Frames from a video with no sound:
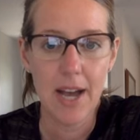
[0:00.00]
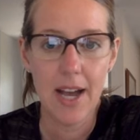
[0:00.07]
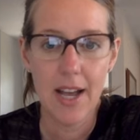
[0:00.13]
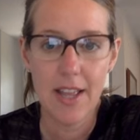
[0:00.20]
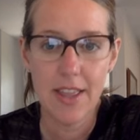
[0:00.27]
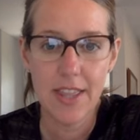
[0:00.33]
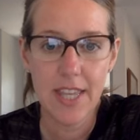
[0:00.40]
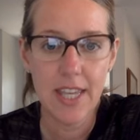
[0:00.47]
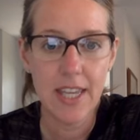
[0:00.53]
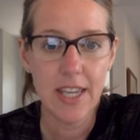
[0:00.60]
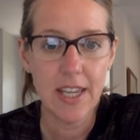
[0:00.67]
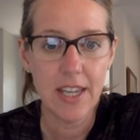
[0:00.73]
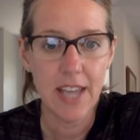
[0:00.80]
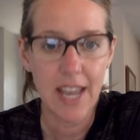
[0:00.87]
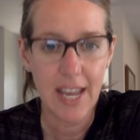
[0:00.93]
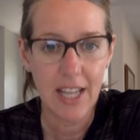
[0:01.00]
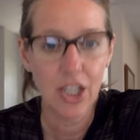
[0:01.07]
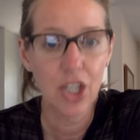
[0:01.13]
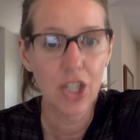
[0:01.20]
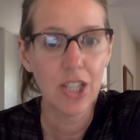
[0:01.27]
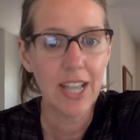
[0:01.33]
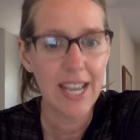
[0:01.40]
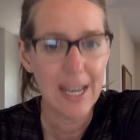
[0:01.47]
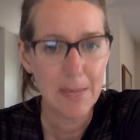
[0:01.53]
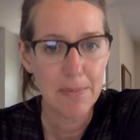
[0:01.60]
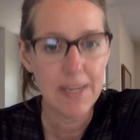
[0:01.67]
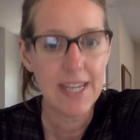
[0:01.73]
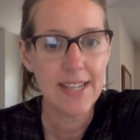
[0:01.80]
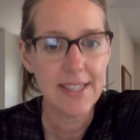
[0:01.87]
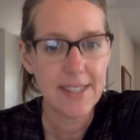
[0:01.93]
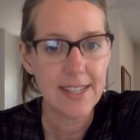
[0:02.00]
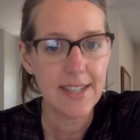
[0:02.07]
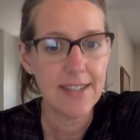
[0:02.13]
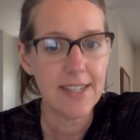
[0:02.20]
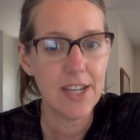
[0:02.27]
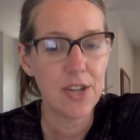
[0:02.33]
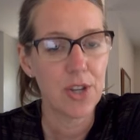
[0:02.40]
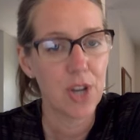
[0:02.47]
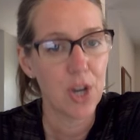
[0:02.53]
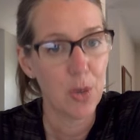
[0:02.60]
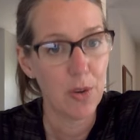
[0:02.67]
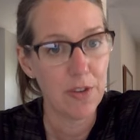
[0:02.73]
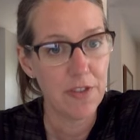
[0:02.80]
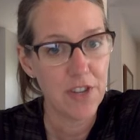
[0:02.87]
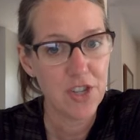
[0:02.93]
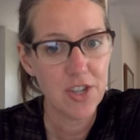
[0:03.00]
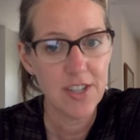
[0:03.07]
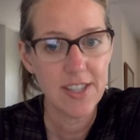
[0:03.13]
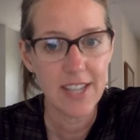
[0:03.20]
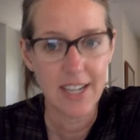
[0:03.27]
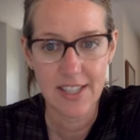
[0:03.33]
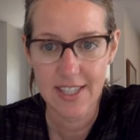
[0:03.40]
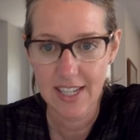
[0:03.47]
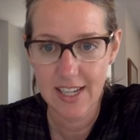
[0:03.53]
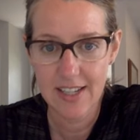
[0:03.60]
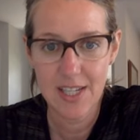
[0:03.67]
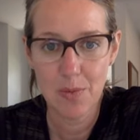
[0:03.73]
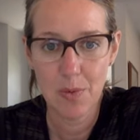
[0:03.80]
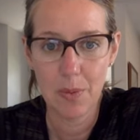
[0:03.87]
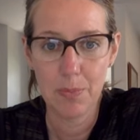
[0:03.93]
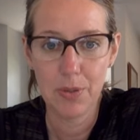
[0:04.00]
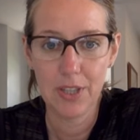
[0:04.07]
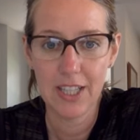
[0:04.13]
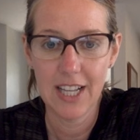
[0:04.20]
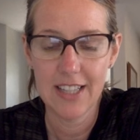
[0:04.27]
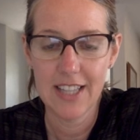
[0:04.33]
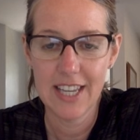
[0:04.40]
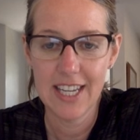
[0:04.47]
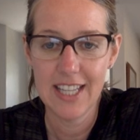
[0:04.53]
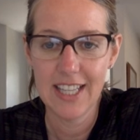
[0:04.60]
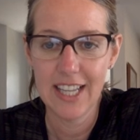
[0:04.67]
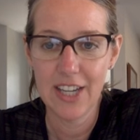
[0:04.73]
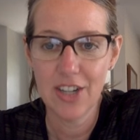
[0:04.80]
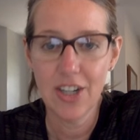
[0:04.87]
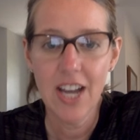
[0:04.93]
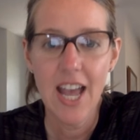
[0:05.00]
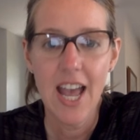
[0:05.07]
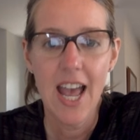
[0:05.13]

the little a, b, c, and d are the coefficients. That's easy. We'll plug that in later.